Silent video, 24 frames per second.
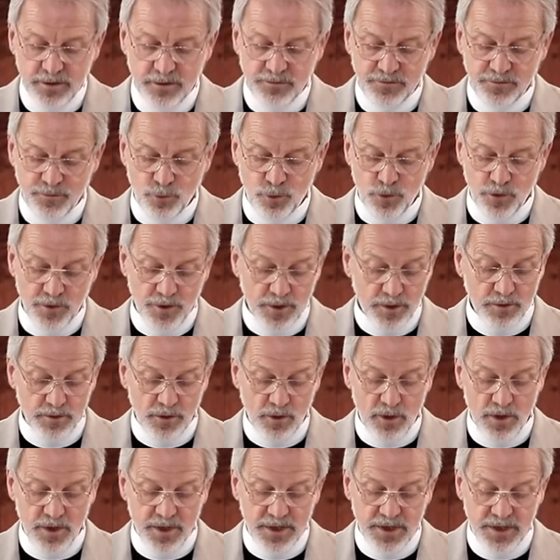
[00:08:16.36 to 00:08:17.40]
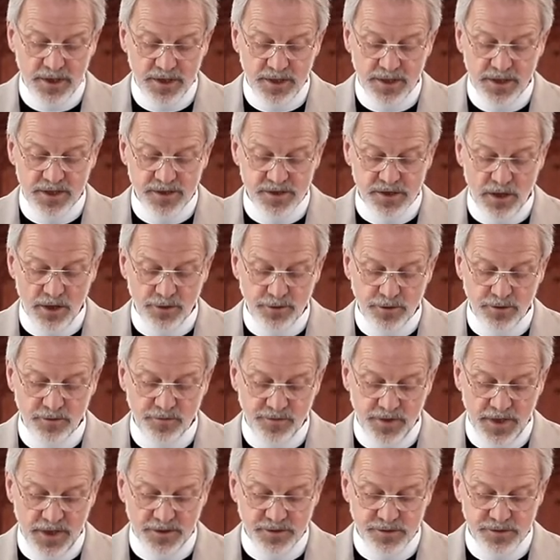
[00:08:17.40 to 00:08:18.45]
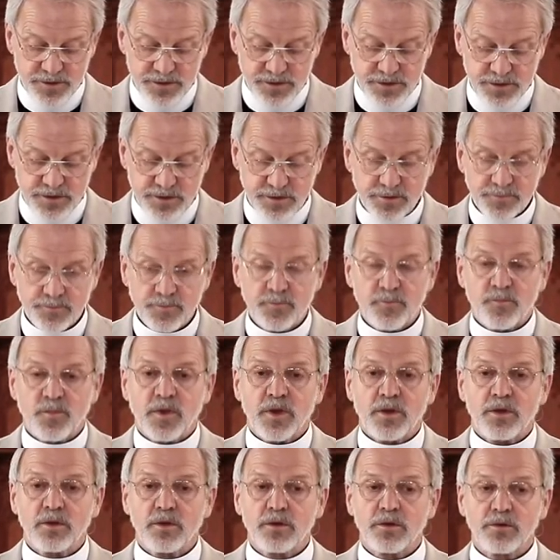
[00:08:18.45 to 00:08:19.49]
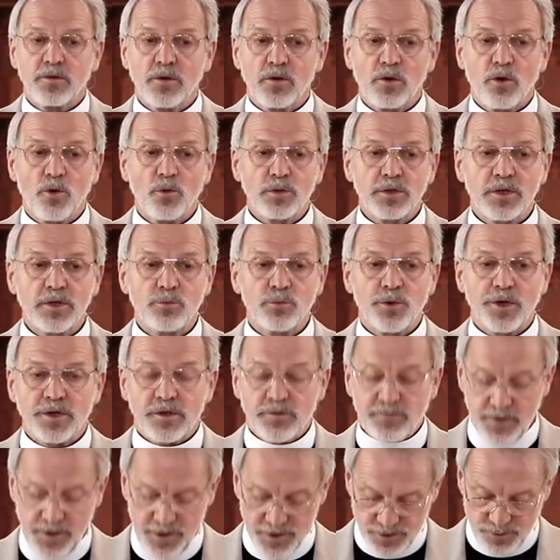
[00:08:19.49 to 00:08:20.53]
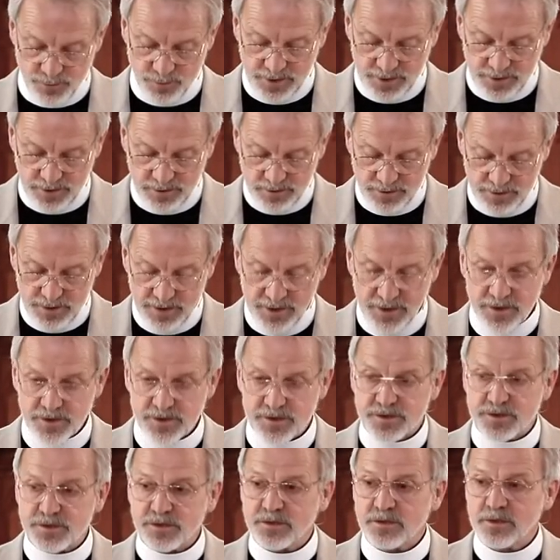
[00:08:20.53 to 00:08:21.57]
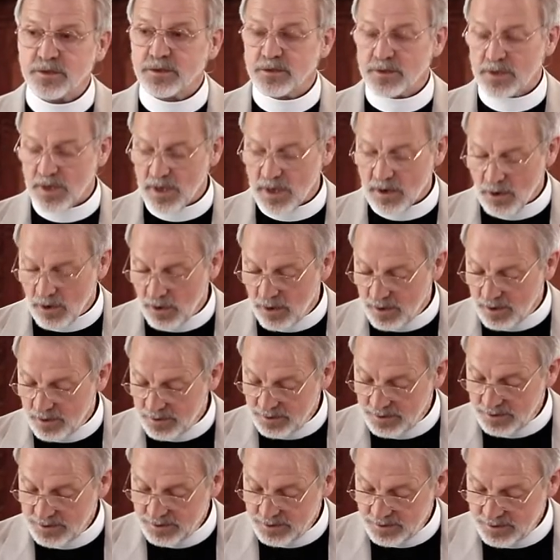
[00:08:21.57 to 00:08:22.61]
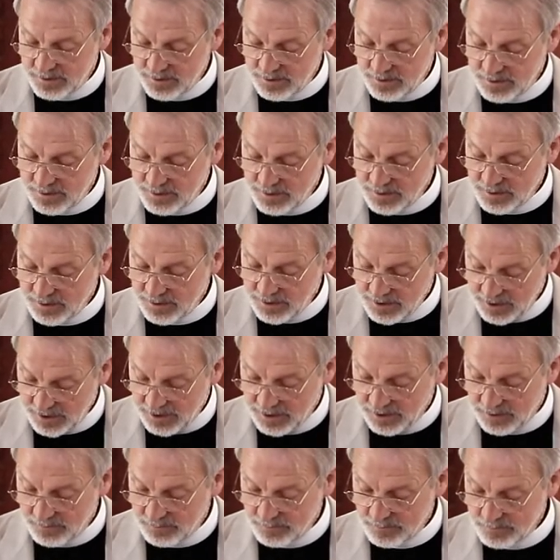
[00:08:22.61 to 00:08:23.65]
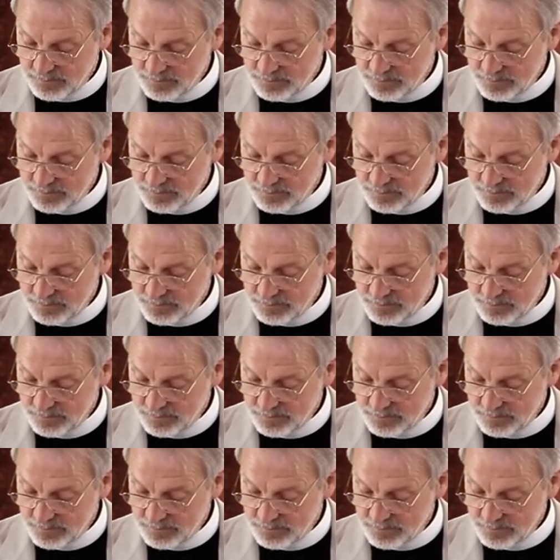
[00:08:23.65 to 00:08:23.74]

For the Lord is our defense, the Holy One of Israel is our King.